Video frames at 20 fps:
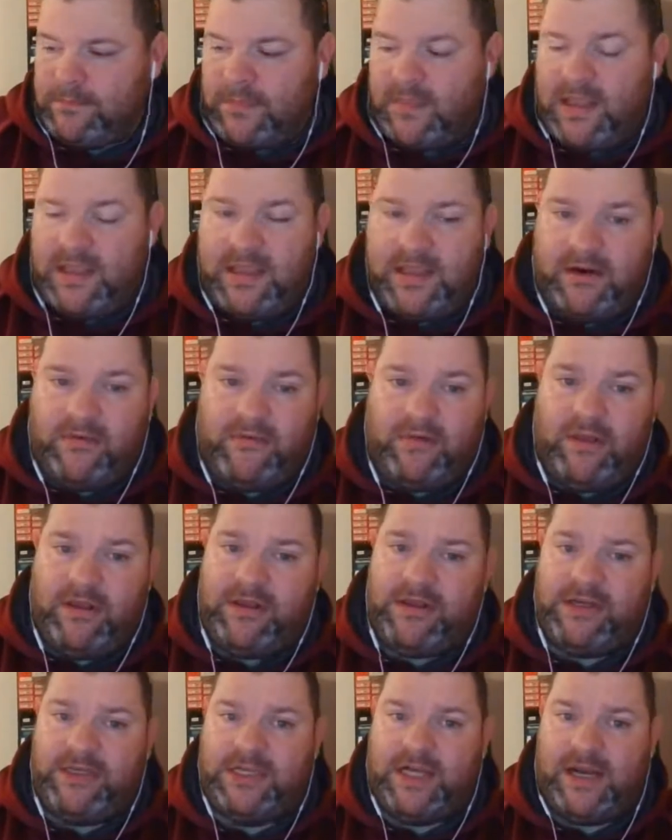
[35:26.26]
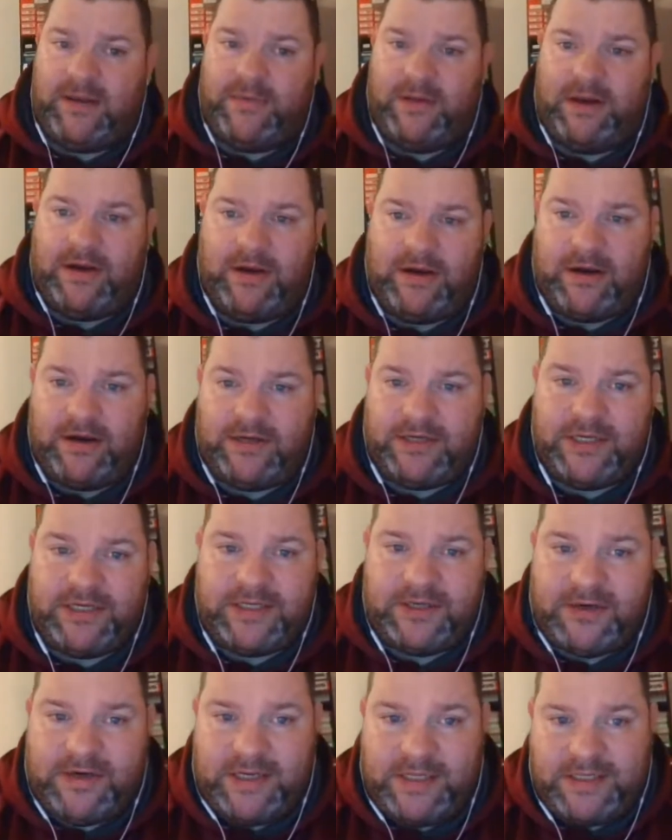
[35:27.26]
They did a really good job on their
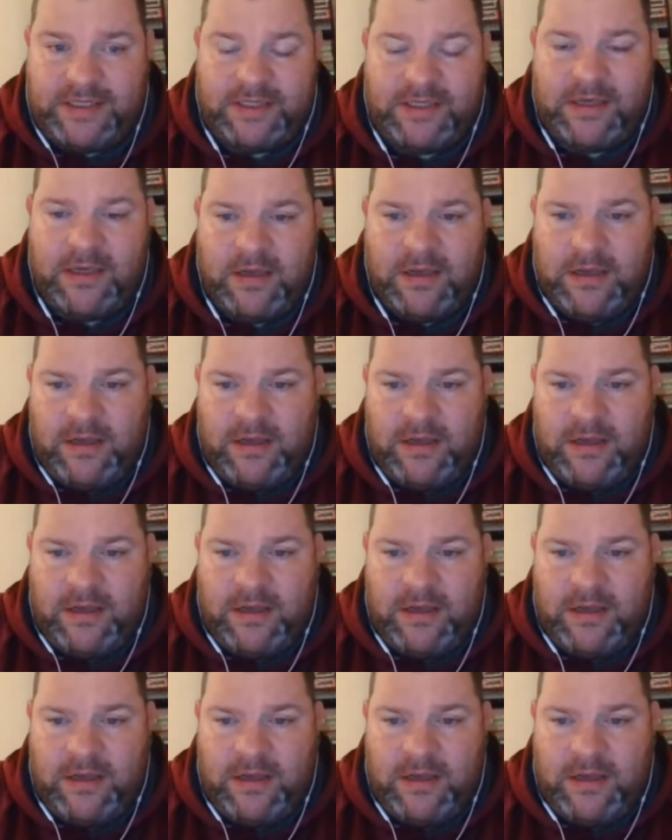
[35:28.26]
heritage units.